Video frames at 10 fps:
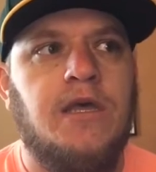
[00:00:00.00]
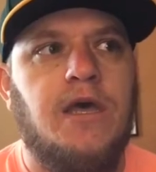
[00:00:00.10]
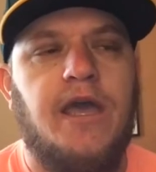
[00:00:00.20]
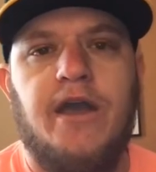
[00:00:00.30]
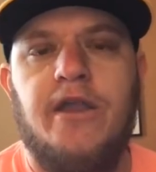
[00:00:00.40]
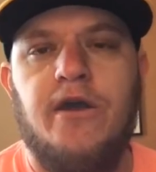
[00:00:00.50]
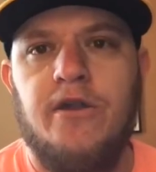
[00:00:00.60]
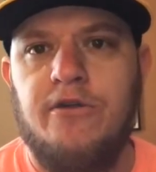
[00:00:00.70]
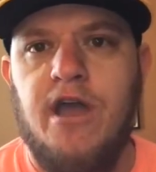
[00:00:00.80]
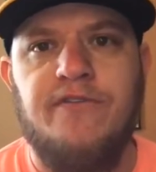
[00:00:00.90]
I got an
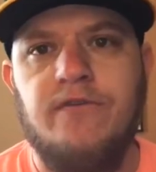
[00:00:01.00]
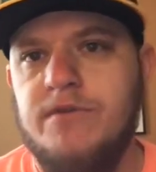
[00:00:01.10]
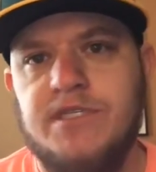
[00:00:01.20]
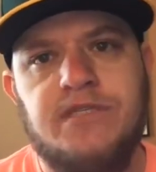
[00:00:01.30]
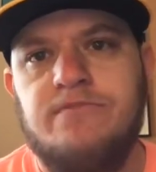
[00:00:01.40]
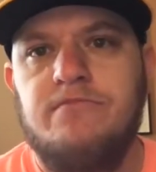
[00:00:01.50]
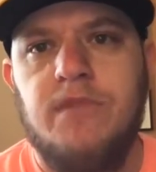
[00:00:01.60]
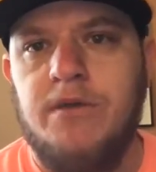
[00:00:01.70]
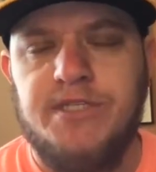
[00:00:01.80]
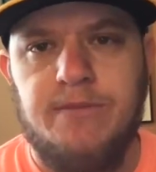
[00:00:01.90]
autograph. It was
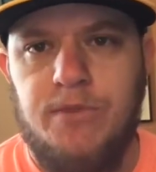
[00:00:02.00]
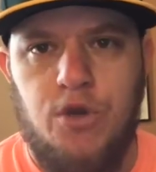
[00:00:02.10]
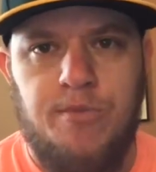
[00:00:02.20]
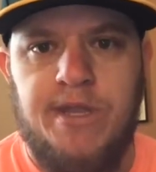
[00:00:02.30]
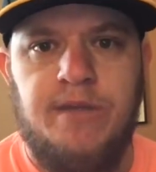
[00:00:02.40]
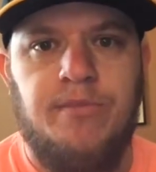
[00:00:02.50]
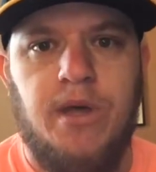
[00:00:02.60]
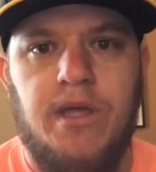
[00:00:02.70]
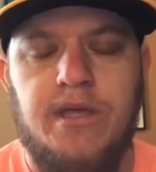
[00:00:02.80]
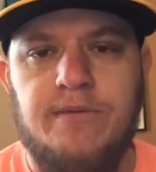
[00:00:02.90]
some nobody,
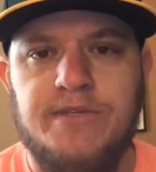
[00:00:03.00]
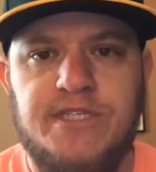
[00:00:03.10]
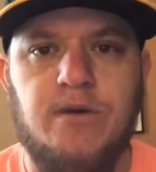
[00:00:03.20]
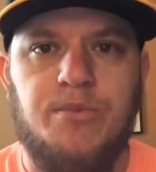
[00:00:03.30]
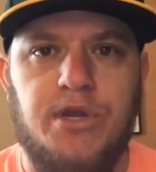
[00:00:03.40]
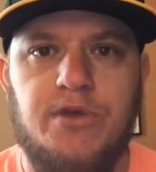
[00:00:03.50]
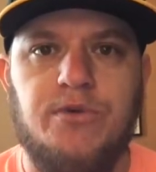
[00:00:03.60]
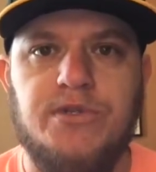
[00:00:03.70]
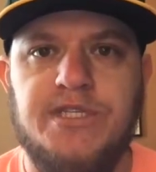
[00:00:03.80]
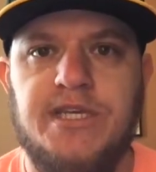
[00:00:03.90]
but it was still pretty
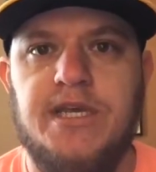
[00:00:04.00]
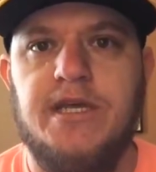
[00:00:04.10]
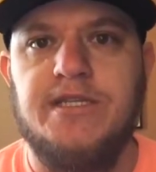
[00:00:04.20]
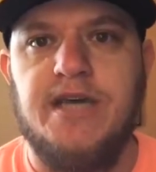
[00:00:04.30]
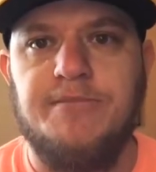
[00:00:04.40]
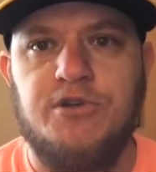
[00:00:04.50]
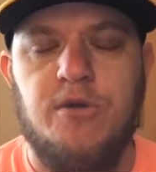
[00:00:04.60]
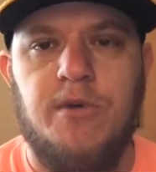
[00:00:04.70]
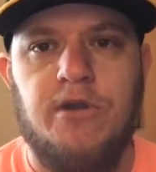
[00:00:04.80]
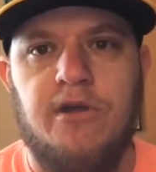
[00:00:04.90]
cool to get a Topps
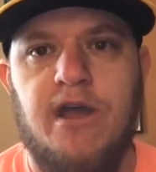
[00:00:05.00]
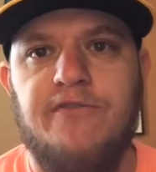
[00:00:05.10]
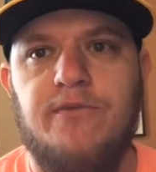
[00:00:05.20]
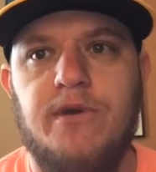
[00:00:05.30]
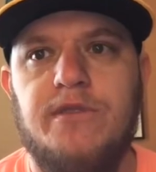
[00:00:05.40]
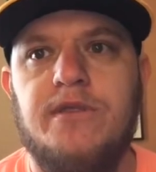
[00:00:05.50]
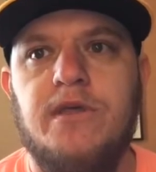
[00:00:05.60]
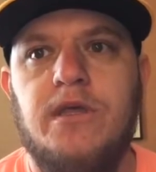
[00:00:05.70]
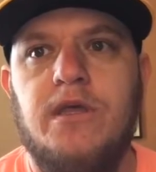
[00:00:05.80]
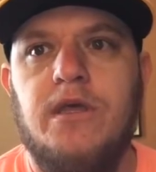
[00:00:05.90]
Chrome autograph with
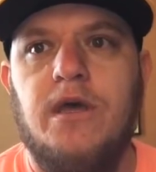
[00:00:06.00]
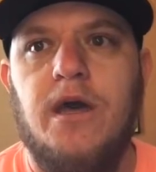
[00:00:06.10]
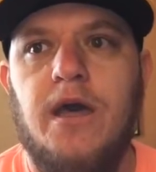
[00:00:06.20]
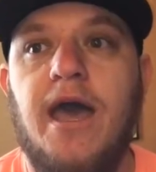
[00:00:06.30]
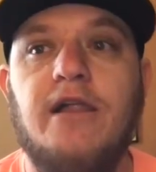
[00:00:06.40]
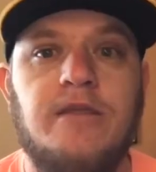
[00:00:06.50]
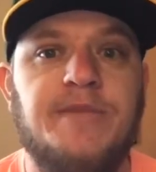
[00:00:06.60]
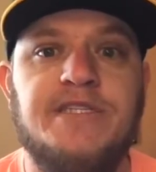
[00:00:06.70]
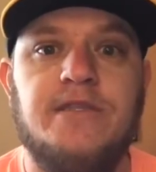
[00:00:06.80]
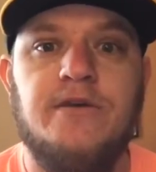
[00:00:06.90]
how
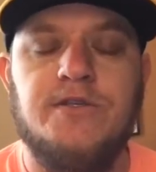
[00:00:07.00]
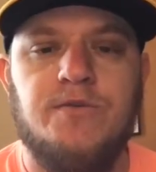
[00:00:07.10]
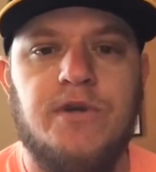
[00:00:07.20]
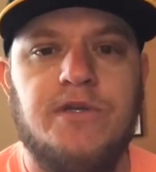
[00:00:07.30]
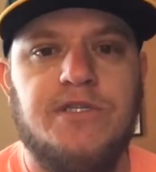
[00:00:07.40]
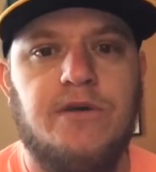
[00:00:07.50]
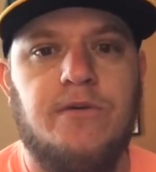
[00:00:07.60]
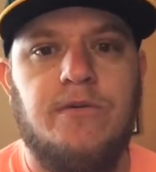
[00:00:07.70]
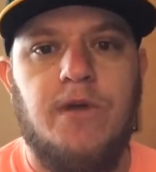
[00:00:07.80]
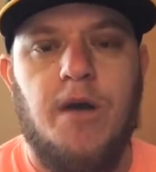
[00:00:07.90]
limited those were.
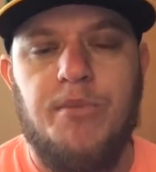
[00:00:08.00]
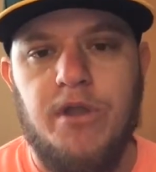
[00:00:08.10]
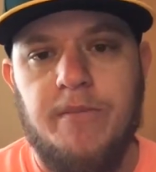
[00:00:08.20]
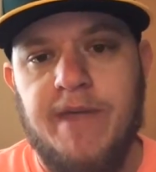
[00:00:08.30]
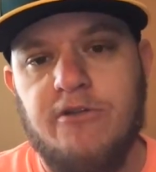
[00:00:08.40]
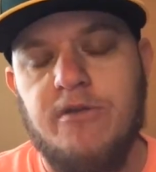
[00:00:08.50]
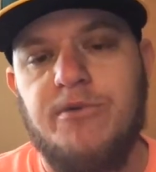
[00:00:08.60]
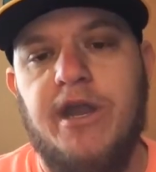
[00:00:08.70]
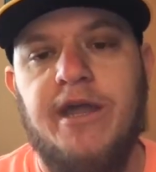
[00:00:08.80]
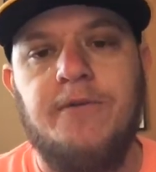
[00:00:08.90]
So I'll play that clip
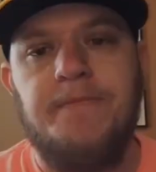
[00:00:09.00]
right now.